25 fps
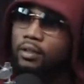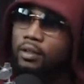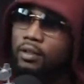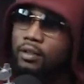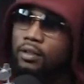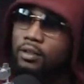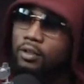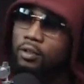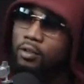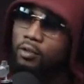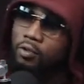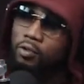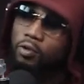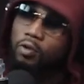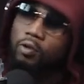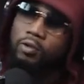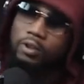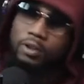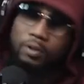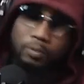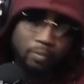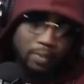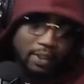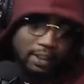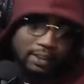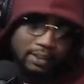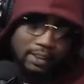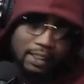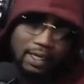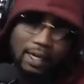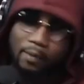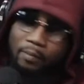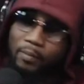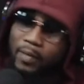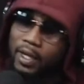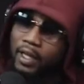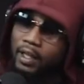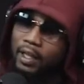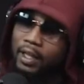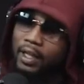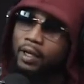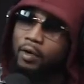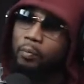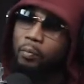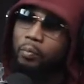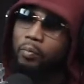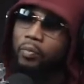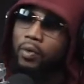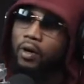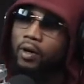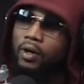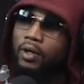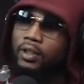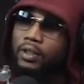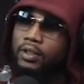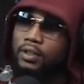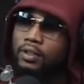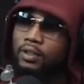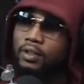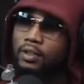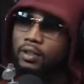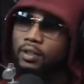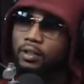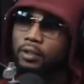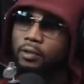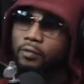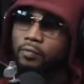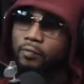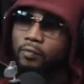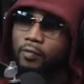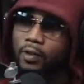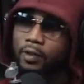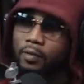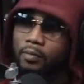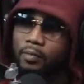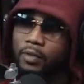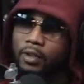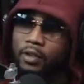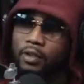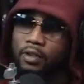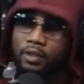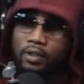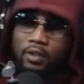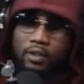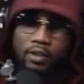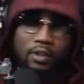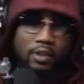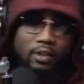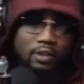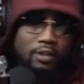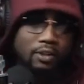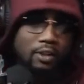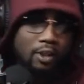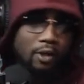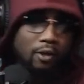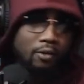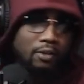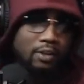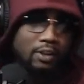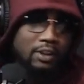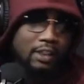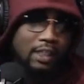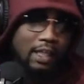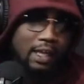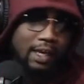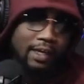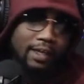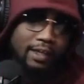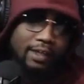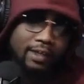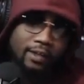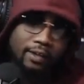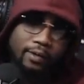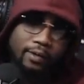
So you gonna speak to that man like a boss. You feel me? So it's like